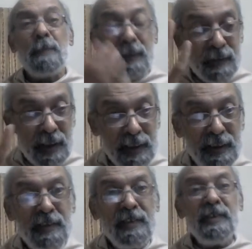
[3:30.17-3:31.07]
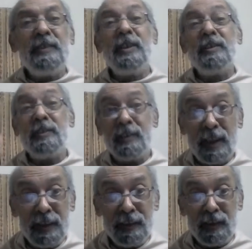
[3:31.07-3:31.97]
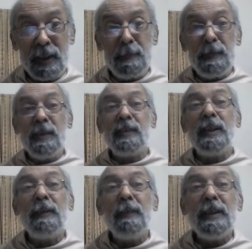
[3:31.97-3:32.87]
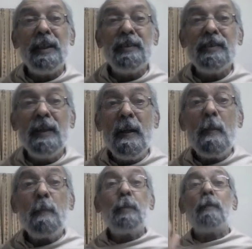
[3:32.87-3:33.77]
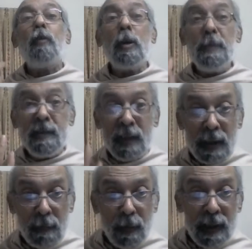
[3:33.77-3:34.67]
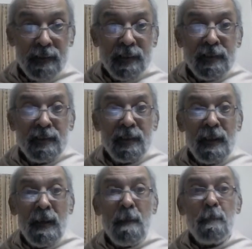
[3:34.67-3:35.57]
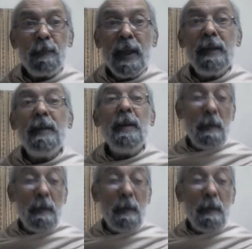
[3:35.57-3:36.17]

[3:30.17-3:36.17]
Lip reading: The studies, studying the scriptures and the Vedas, performing sacrifices, then